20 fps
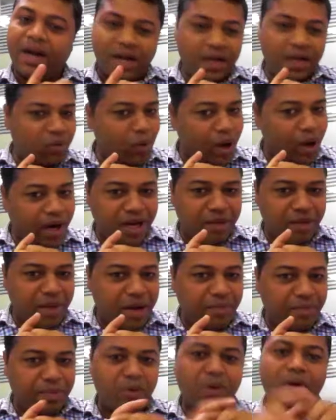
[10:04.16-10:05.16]
getting quality
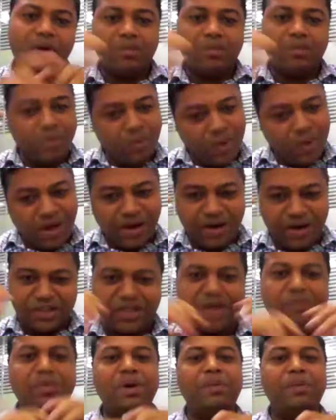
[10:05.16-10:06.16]
manpower in a
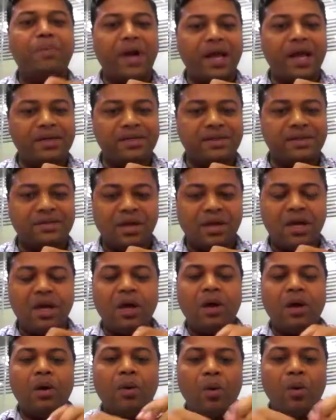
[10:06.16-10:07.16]
reasonable price.
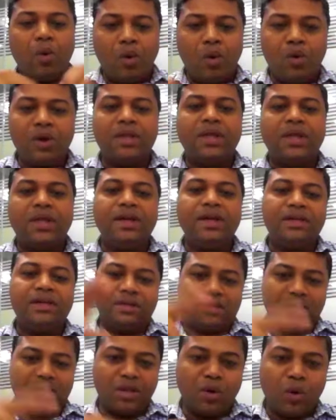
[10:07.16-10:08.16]
Whole
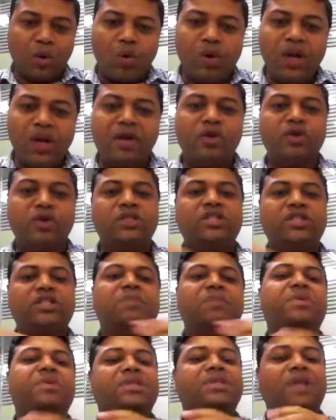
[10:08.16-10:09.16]
thing, the whole
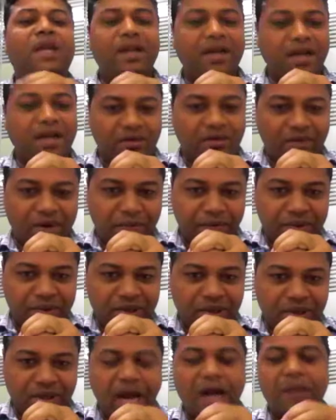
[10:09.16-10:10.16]
ecosystem is getting developed.
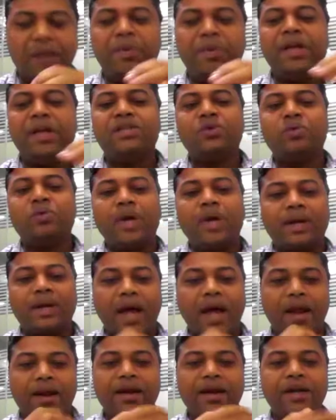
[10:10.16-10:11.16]
That means we are
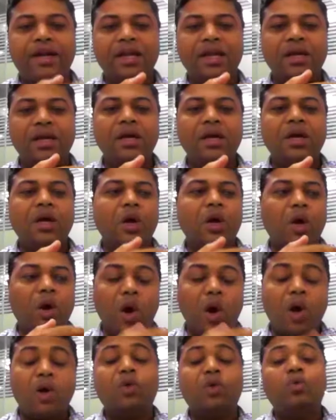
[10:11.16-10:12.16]
targeting
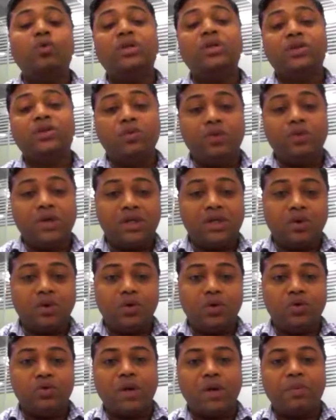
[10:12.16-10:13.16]
not to the students,
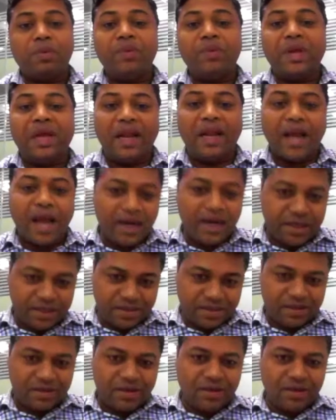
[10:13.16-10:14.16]
those who are from the elite